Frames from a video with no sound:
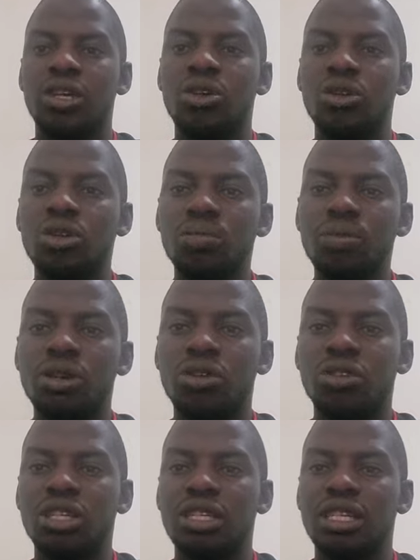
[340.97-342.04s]
don't be
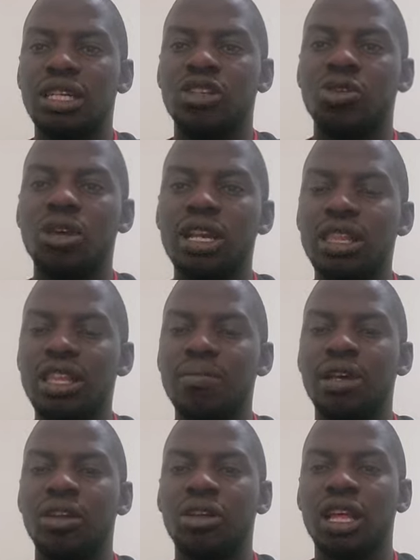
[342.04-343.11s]
consistent calling them
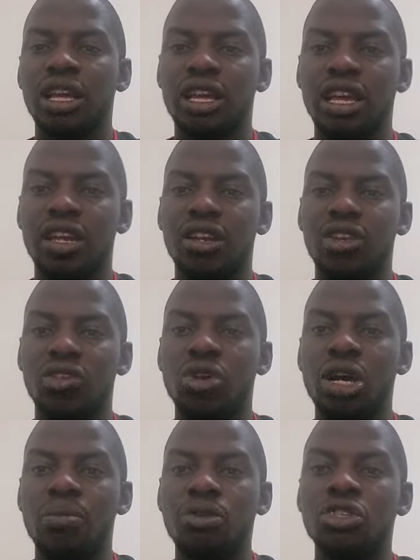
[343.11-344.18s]
again. You
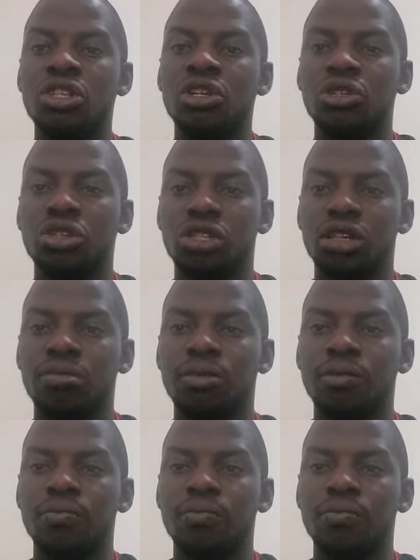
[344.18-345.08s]
are abusing the relationship.